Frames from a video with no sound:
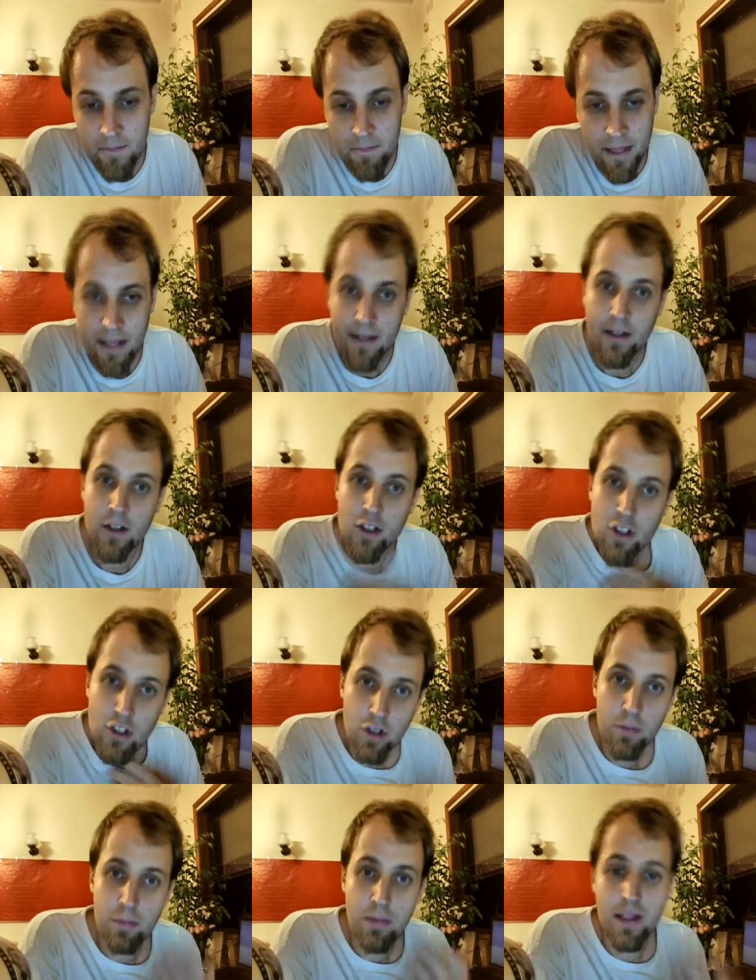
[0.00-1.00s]
then you
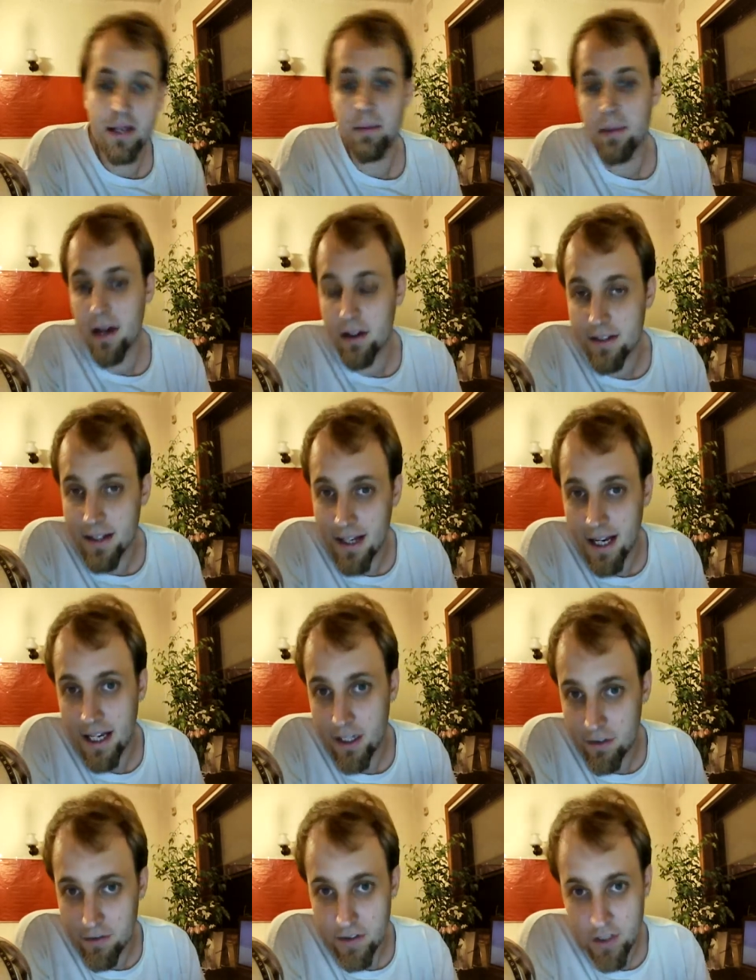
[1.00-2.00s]
should be about the
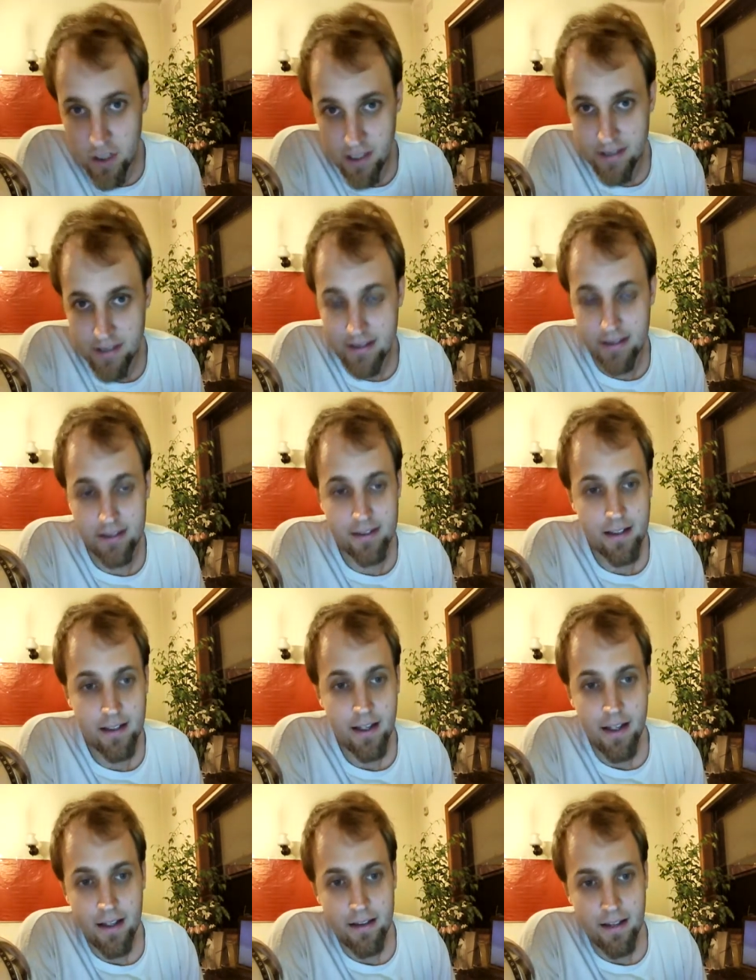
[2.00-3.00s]
kind of injustice
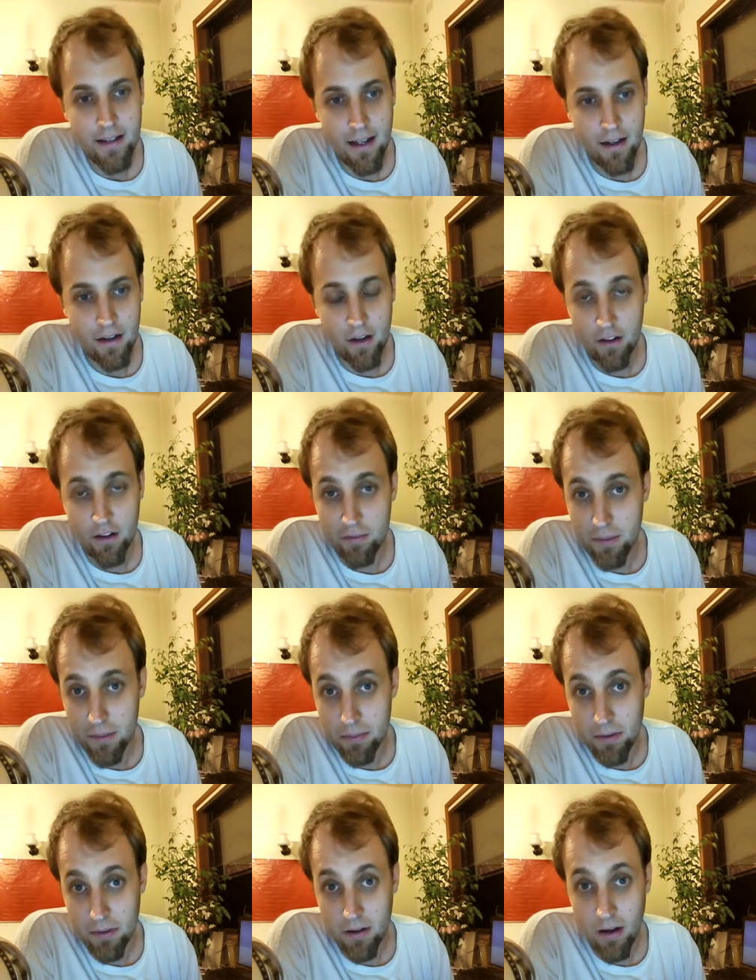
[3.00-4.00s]
that a lot of
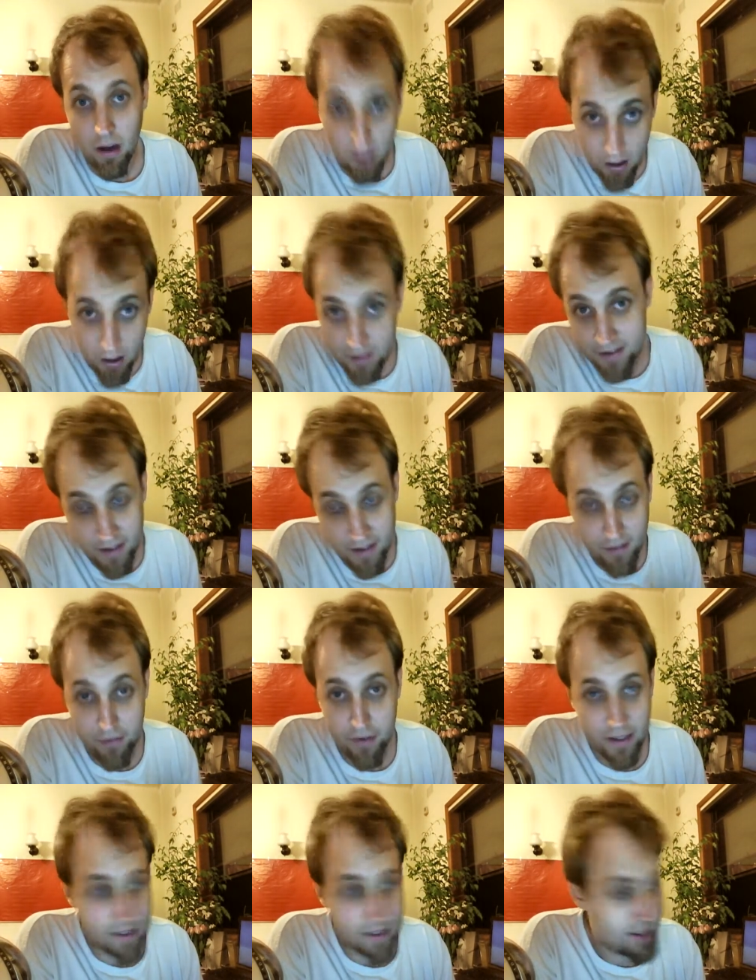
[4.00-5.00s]
people are
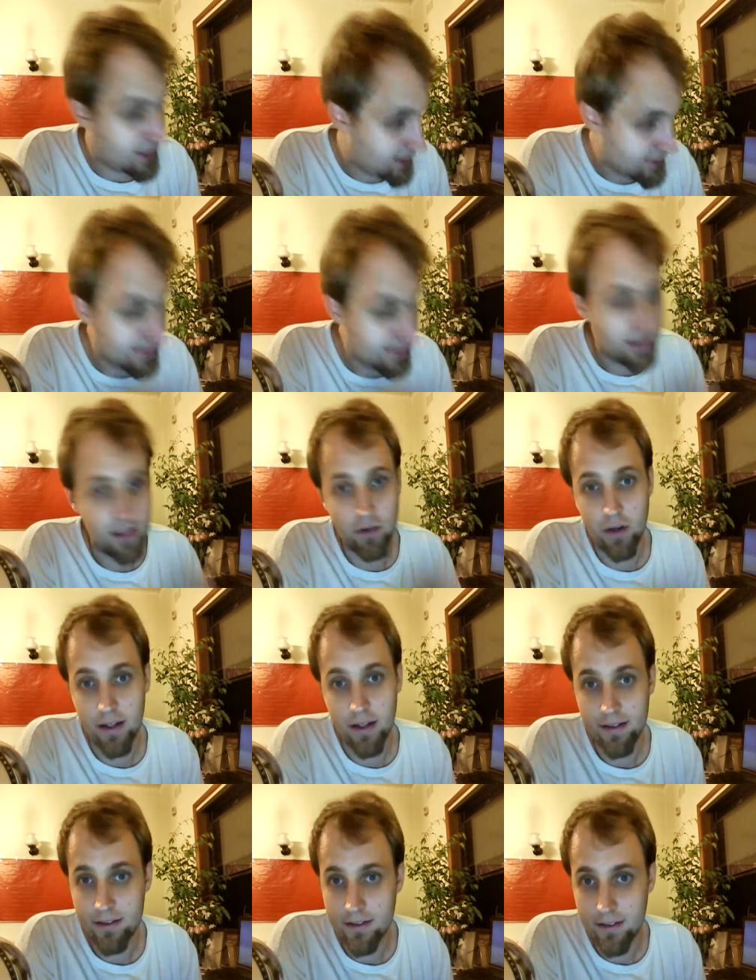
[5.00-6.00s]
suffering in the
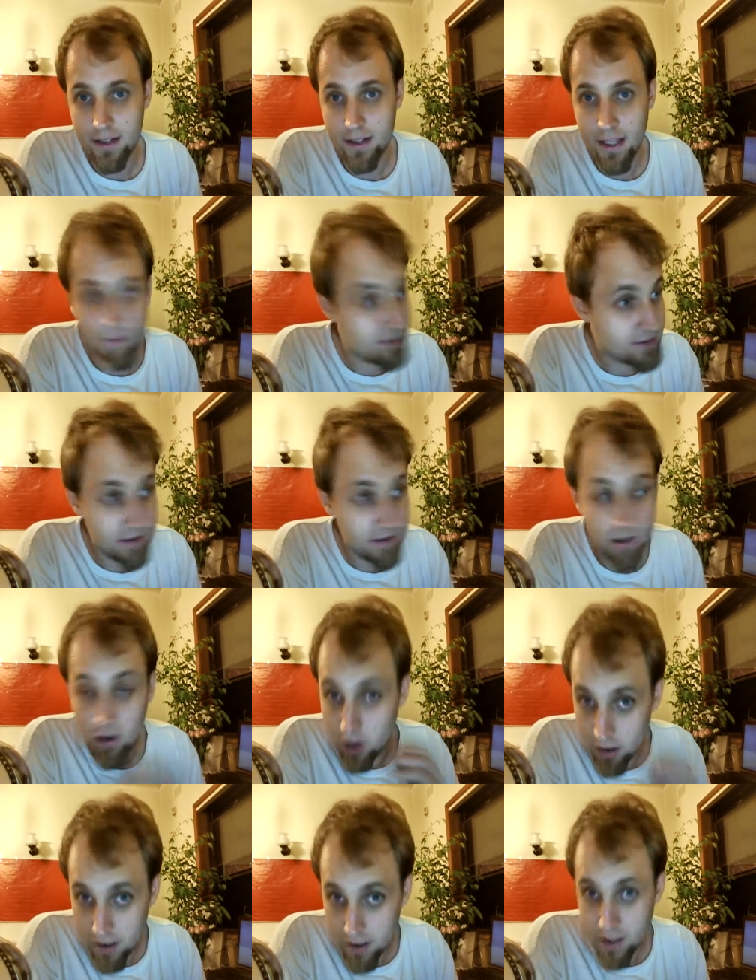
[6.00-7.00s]
US. If it's a
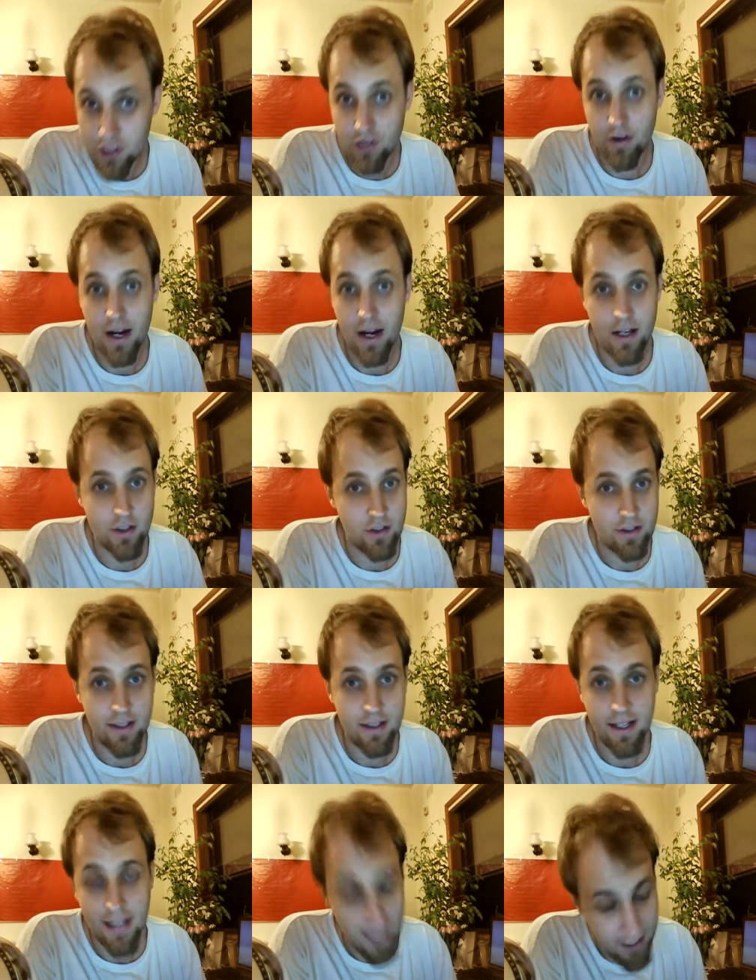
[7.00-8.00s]
college graduate
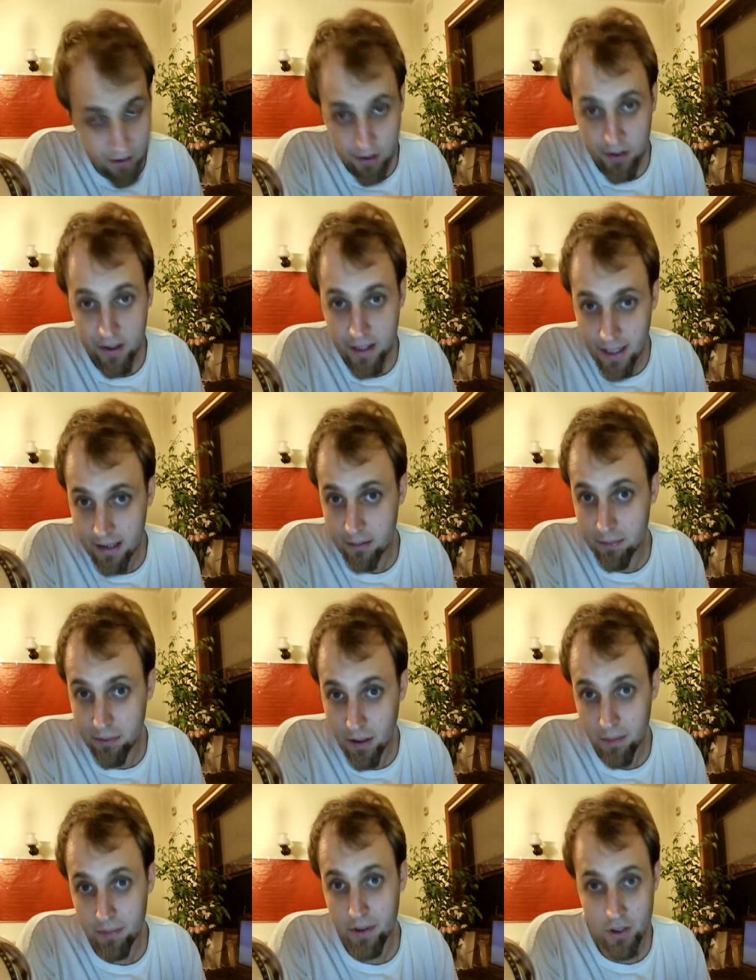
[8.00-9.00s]
that cannot get a
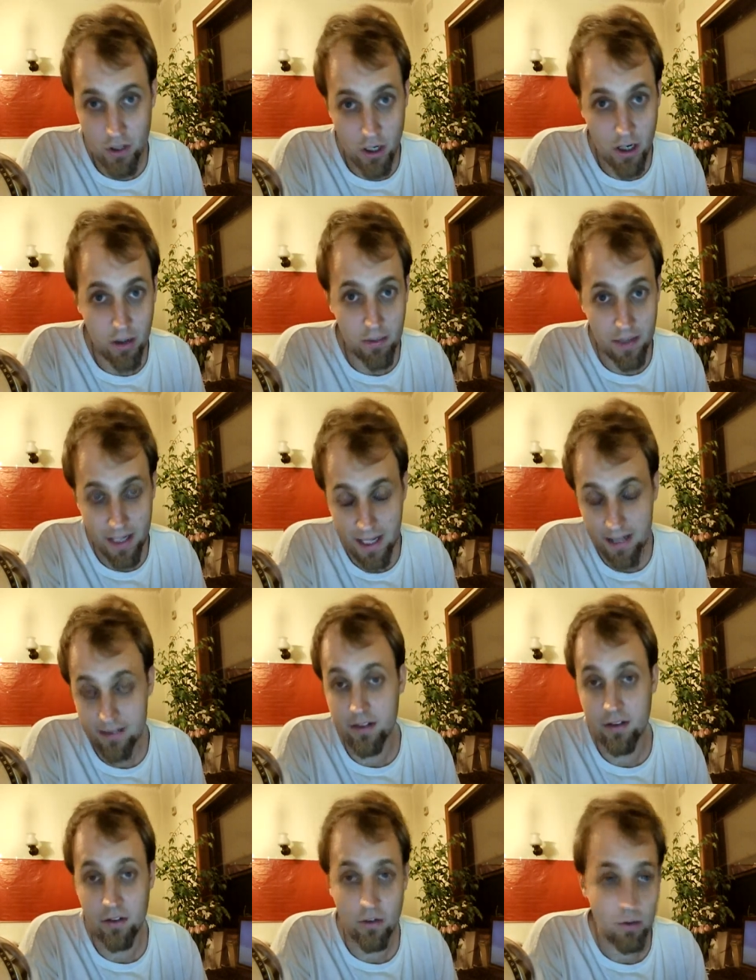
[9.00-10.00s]
proper job and
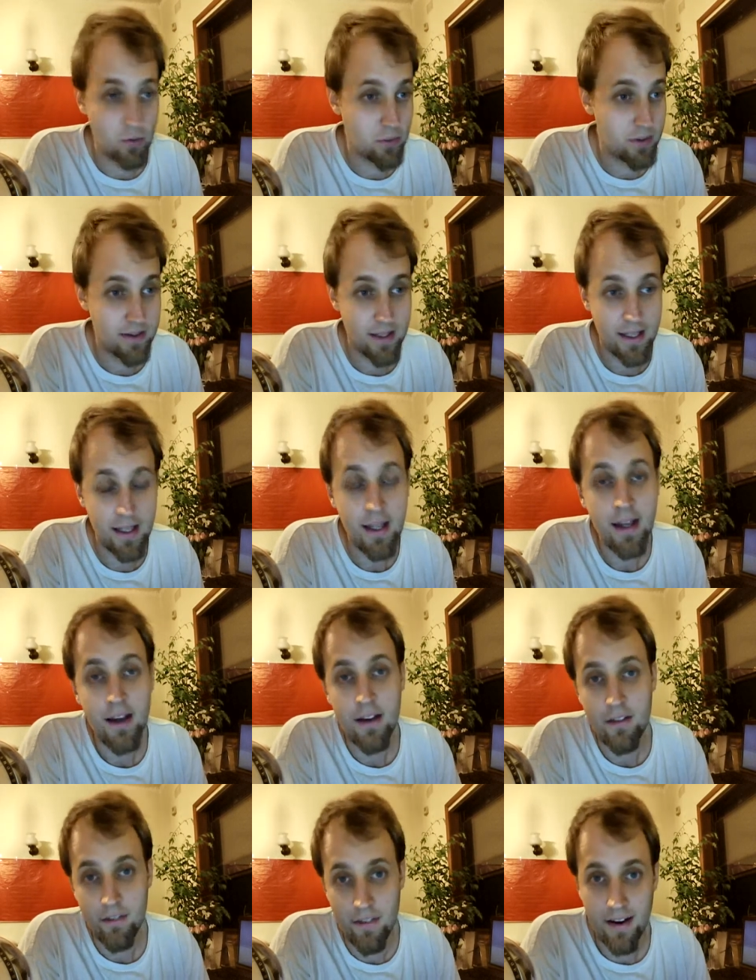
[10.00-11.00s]
has to do with a
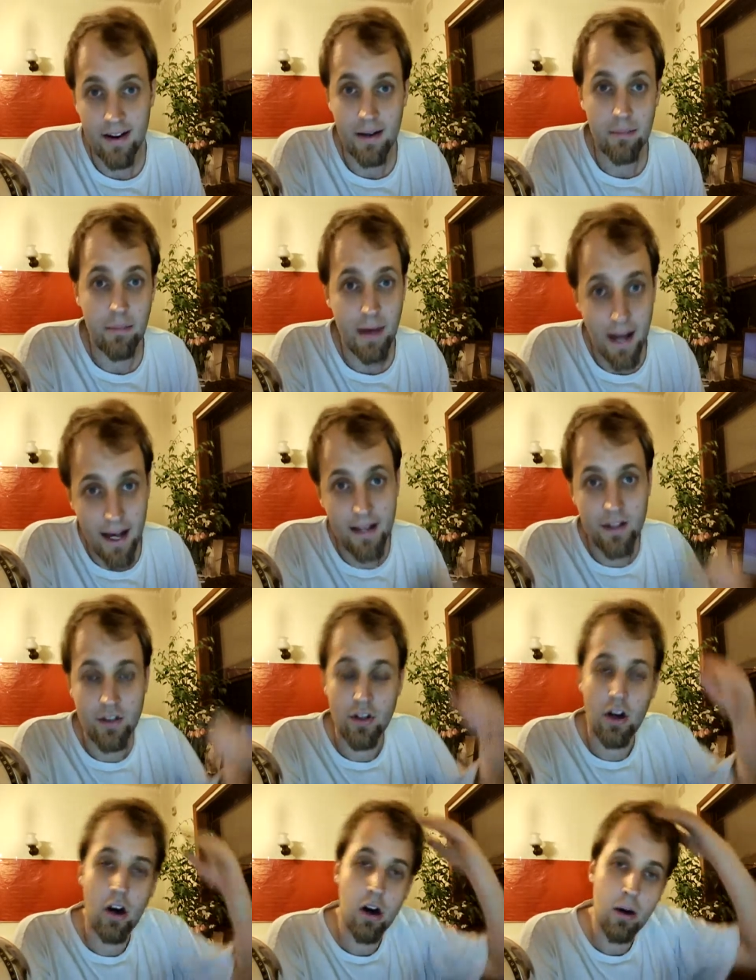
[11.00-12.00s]
very bad
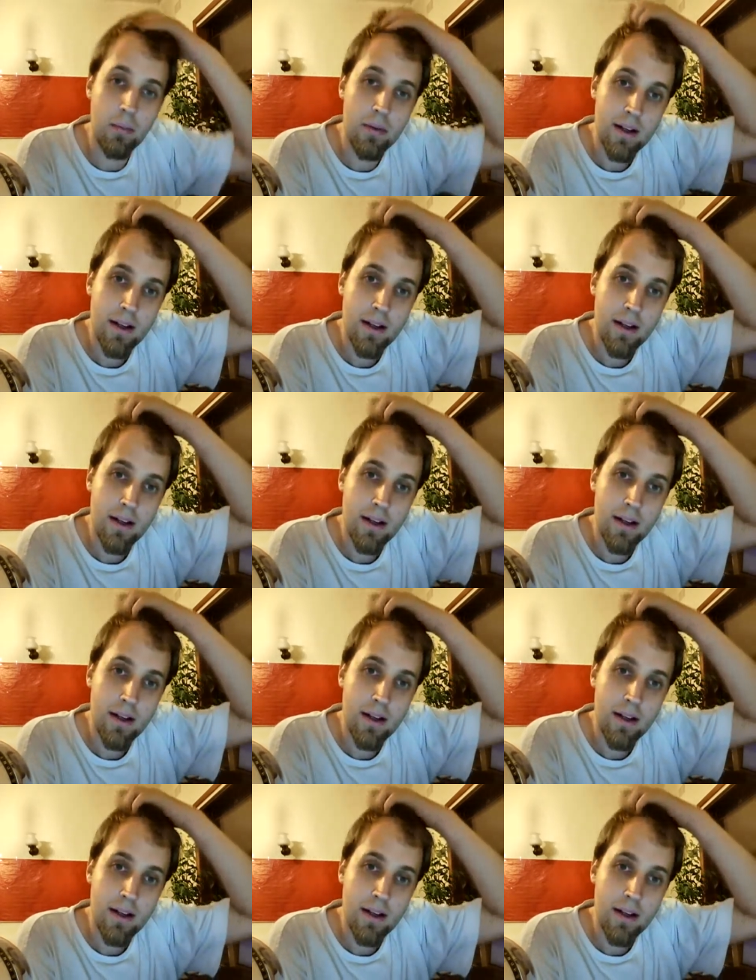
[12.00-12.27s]
job